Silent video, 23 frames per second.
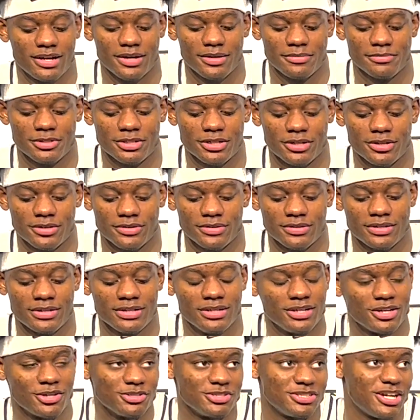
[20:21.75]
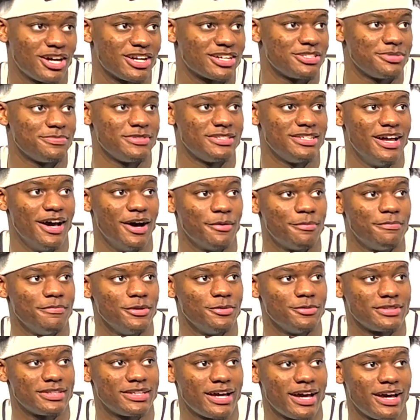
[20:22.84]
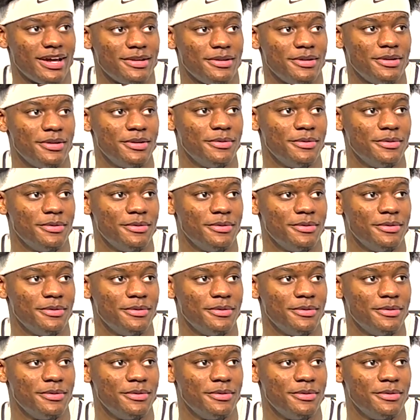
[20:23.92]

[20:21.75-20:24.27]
You know, Coach Dawkins has been helping me with that.